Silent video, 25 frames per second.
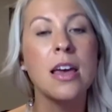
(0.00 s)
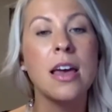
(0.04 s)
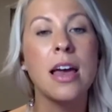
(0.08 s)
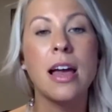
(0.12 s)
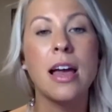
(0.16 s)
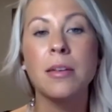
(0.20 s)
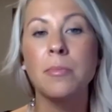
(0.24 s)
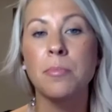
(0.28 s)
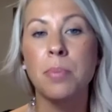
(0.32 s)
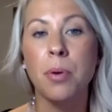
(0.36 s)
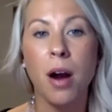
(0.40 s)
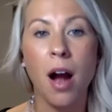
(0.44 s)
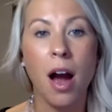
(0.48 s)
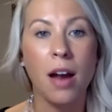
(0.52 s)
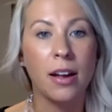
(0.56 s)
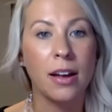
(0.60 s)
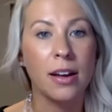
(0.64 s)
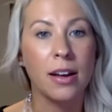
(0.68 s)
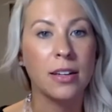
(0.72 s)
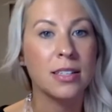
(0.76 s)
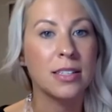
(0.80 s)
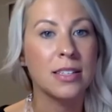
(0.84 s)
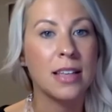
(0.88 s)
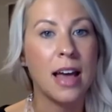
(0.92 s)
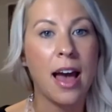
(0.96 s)
and
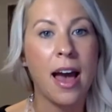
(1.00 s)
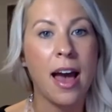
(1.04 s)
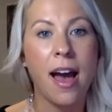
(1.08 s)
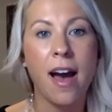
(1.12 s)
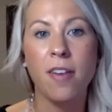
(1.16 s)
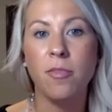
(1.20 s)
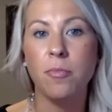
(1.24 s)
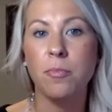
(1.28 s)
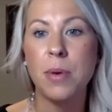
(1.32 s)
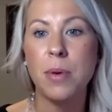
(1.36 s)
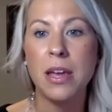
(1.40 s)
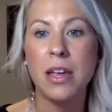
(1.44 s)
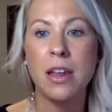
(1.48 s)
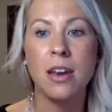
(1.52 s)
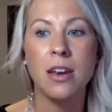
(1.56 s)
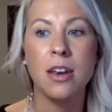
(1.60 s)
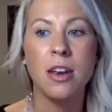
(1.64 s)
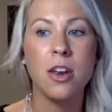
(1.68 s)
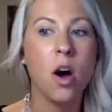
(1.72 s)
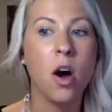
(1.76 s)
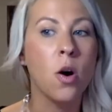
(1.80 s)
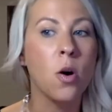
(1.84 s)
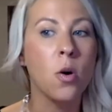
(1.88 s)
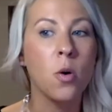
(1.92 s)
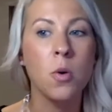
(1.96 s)
products that have been
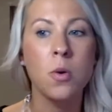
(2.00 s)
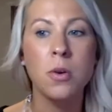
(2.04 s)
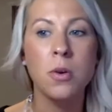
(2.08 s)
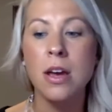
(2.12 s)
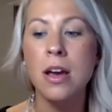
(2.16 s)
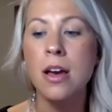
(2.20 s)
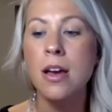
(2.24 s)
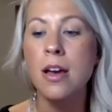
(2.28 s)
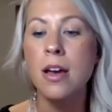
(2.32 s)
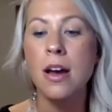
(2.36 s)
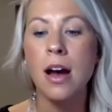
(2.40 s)
known